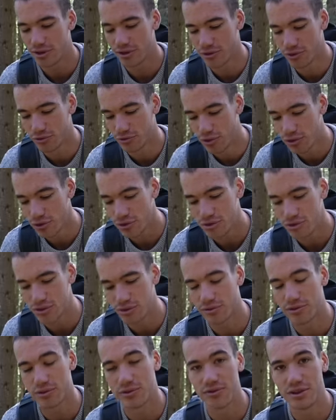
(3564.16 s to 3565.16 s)
The roots
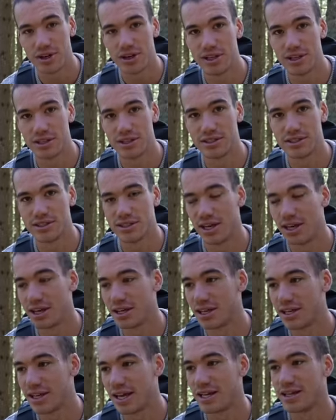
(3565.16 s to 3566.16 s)
of the fungus are
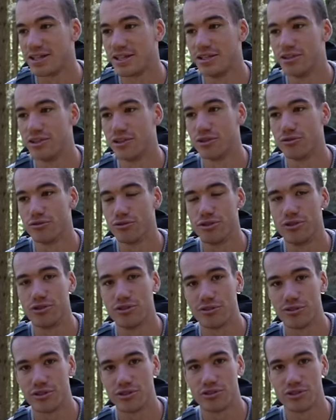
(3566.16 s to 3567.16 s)
connected to the roots
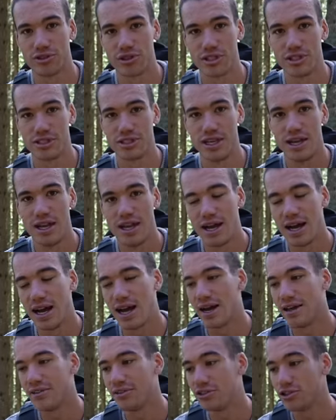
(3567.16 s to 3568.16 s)
of the trees,
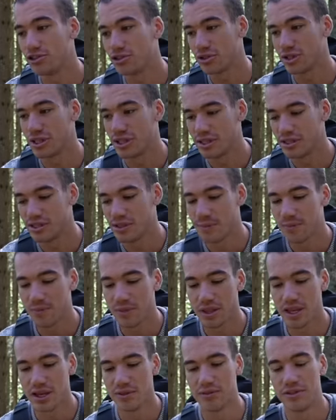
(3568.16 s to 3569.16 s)
and the trees
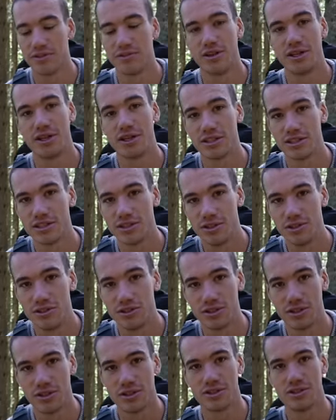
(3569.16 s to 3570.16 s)
give the fungus
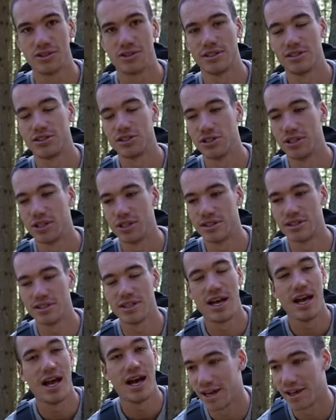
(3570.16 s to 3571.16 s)
nutrients and sugars,
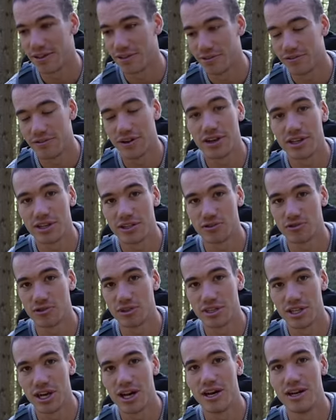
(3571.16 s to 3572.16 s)
and the fungus
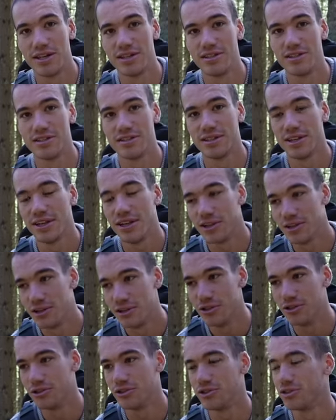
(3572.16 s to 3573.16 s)
returns
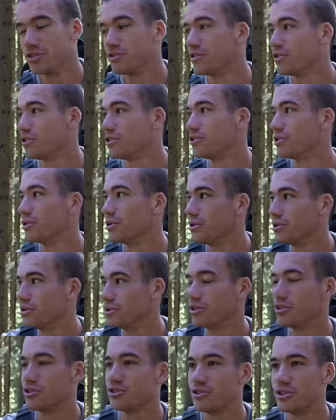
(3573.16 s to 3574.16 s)
nutrients from the soil
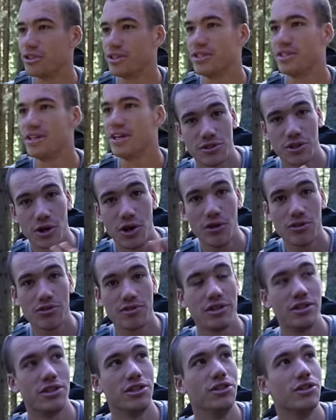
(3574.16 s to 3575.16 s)
to the trees. So
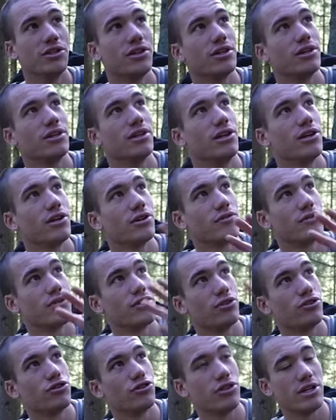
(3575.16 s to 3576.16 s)
often you can look for
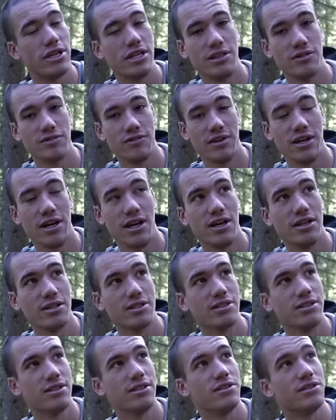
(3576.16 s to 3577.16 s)
the trees
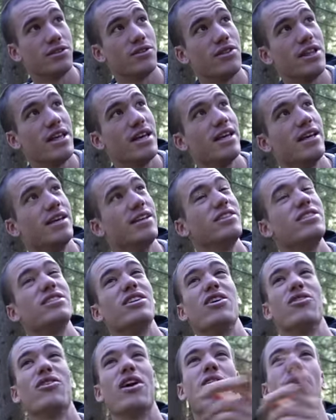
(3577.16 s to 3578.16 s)
first. So these
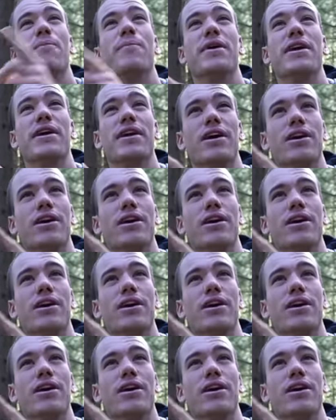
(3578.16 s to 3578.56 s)
around me